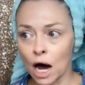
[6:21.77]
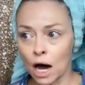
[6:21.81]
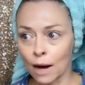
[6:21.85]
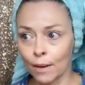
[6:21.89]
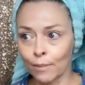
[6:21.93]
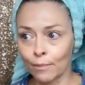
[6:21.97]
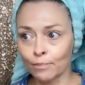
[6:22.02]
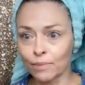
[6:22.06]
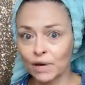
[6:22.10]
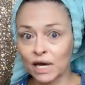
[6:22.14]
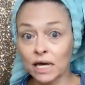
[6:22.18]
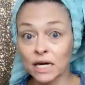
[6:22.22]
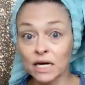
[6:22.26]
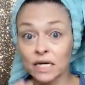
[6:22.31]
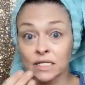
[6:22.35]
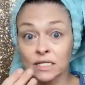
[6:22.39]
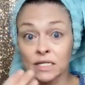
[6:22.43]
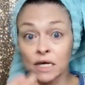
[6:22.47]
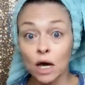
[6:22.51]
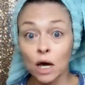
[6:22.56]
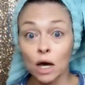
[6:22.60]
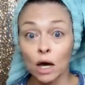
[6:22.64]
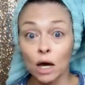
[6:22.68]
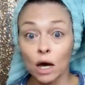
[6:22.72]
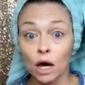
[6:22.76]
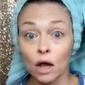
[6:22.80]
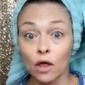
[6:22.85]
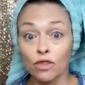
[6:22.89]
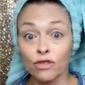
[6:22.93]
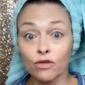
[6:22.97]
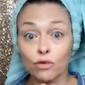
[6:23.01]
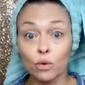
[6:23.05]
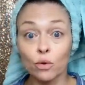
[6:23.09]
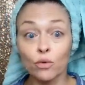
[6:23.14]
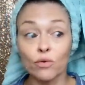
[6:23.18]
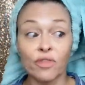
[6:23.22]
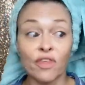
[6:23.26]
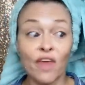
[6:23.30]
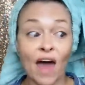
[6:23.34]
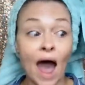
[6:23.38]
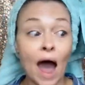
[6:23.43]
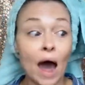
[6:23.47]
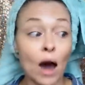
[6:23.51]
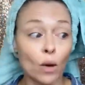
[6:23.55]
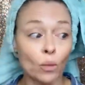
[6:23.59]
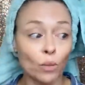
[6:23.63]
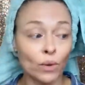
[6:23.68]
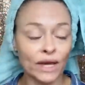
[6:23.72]
because through
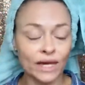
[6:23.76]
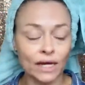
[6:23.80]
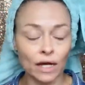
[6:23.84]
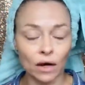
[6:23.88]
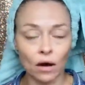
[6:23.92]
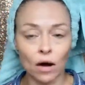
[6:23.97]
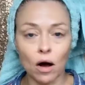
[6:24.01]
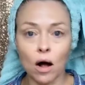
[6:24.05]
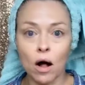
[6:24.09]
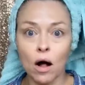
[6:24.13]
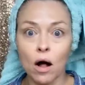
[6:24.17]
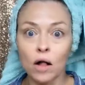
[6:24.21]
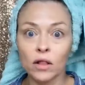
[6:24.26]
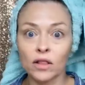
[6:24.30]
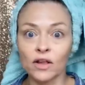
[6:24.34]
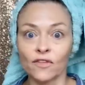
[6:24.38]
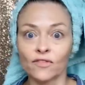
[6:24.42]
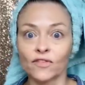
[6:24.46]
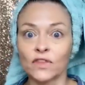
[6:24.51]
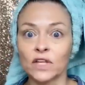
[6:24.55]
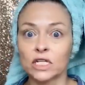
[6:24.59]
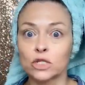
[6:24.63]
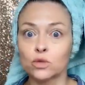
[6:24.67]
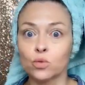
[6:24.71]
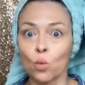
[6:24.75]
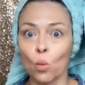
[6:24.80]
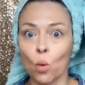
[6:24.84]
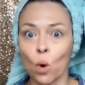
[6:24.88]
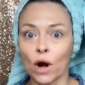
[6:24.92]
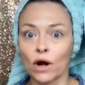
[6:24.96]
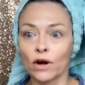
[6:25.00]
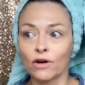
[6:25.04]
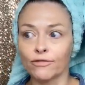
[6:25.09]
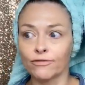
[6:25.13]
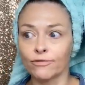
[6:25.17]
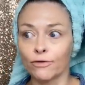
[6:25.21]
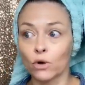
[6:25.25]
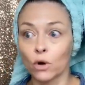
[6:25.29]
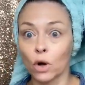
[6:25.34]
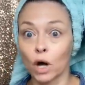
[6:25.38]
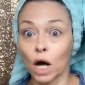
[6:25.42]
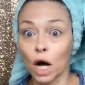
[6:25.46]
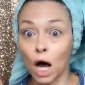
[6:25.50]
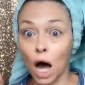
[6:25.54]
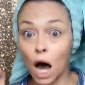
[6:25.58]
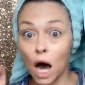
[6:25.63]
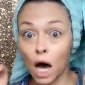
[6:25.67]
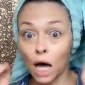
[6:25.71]
that we get all of these wonderful
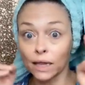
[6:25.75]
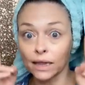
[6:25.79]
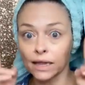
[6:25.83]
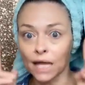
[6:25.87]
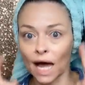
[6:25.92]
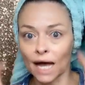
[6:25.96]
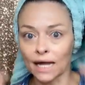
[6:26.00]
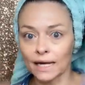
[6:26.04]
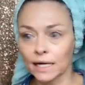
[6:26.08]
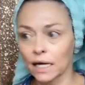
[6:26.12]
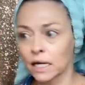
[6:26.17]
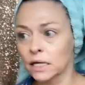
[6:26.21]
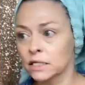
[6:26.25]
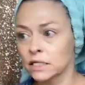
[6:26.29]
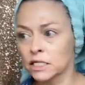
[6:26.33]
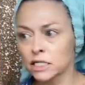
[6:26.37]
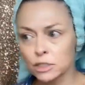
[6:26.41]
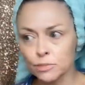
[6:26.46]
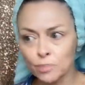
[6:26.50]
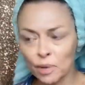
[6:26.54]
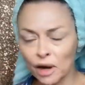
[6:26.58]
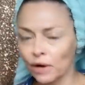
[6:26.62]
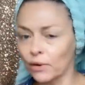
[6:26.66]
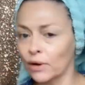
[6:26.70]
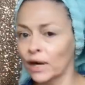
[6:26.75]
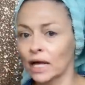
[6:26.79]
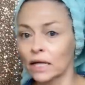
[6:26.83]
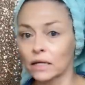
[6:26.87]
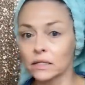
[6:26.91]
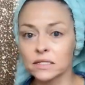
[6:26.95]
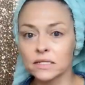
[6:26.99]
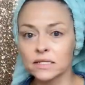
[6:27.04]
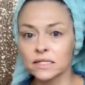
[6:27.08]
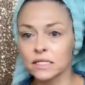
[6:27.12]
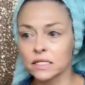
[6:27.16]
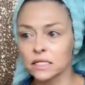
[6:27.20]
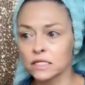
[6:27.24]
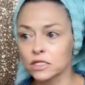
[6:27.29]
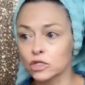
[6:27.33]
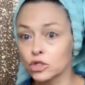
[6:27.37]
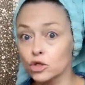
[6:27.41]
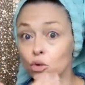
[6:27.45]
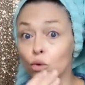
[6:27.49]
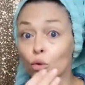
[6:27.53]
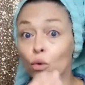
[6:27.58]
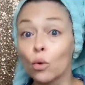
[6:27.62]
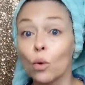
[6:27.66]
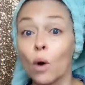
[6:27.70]
godlike experiences
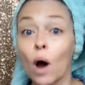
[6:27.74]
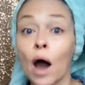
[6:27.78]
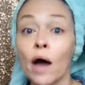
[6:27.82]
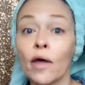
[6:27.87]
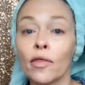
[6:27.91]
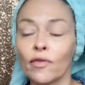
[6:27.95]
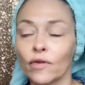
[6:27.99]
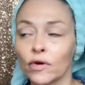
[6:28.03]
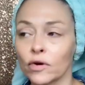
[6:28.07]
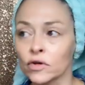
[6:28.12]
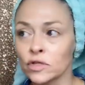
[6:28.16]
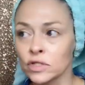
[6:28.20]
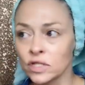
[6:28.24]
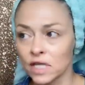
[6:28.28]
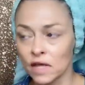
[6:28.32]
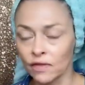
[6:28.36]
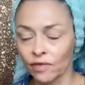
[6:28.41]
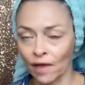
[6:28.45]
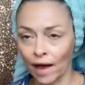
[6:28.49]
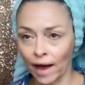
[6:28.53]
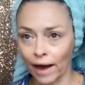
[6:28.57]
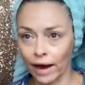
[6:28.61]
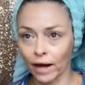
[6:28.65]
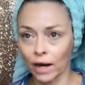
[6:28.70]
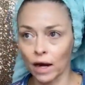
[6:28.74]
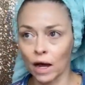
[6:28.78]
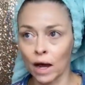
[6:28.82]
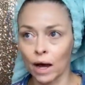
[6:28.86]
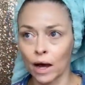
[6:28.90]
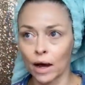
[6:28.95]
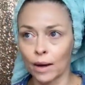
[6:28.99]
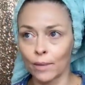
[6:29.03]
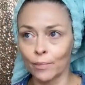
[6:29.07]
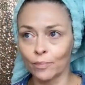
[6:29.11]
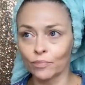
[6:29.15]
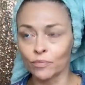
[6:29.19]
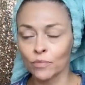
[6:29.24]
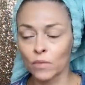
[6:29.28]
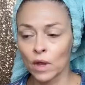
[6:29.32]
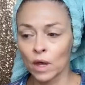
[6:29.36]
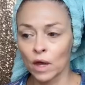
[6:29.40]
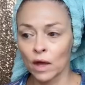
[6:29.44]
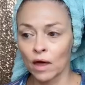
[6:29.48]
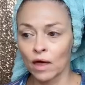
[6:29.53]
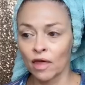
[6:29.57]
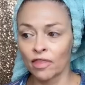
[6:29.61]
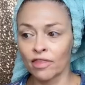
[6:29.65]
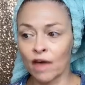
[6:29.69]
through others, and
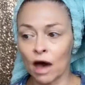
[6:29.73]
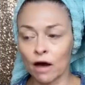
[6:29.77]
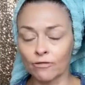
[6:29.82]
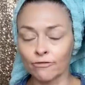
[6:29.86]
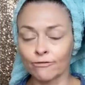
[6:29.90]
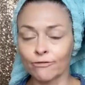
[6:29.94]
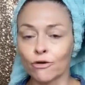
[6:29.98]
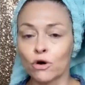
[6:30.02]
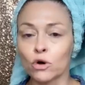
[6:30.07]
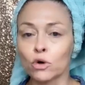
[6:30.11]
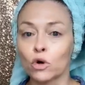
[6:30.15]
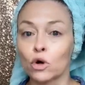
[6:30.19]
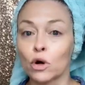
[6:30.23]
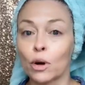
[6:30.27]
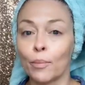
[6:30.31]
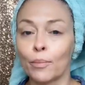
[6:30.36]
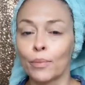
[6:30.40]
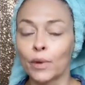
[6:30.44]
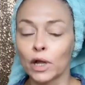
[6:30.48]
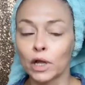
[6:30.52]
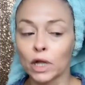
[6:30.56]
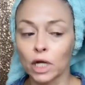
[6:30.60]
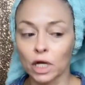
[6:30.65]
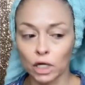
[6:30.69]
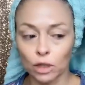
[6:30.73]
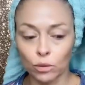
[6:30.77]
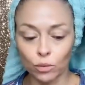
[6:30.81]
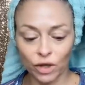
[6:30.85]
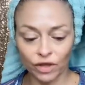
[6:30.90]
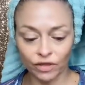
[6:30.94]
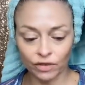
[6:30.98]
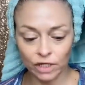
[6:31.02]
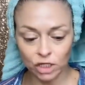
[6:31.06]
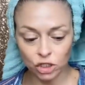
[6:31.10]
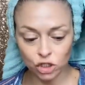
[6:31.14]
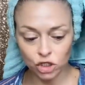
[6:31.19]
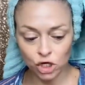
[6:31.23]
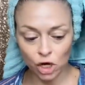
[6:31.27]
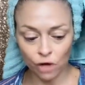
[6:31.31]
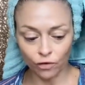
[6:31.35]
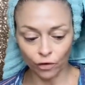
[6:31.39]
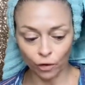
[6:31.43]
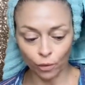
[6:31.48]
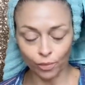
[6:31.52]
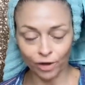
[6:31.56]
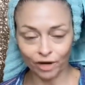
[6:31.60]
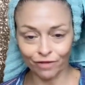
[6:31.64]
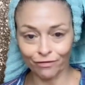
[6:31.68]
that vulnerability with each
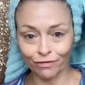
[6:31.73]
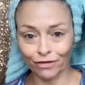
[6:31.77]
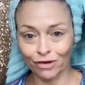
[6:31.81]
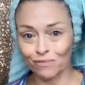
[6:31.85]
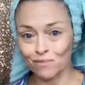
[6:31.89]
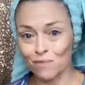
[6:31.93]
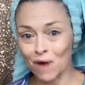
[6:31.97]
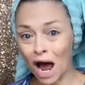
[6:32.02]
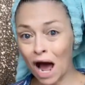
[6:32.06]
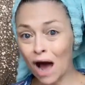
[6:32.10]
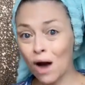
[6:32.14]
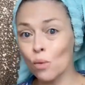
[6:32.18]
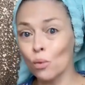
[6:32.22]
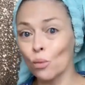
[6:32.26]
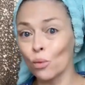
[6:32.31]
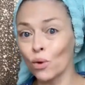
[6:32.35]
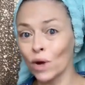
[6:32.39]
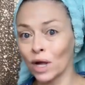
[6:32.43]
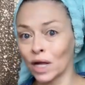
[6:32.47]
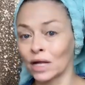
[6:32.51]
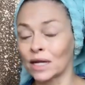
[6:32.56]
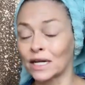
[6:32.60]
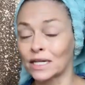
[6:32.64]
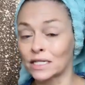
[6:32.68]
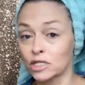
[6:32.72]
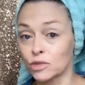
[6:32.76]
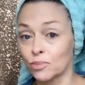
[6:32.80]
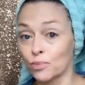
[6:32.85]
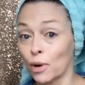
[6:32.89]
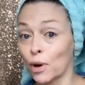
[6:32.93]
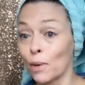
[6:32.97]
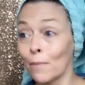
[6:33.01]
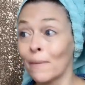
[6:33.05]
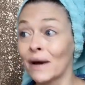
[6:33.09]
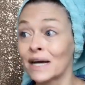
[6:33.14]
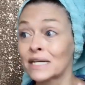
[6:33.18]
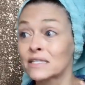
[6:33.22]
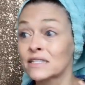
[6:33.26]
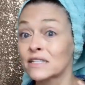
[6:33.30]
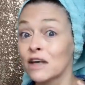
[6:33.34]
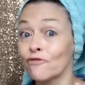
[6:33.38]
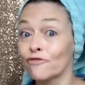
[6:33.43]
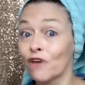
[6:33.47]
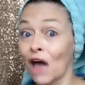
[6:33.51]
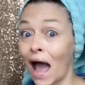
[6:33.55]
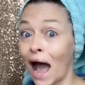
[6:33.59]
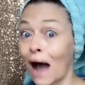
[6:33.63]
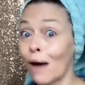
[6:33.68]
other. But if I'm not willing to put
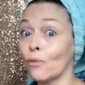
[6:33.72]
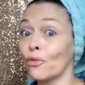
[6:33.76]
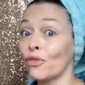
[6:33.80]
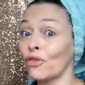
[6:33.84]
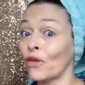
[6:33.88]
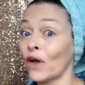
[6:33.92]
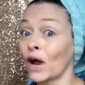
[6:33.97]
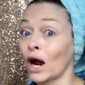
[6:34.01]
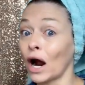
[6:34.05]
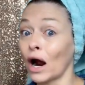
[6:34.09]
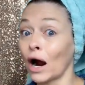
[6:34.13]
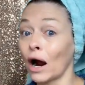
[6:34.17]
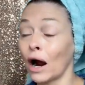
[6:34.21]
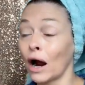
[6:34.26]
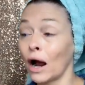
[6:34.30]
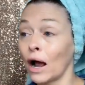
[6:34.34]
myself out there,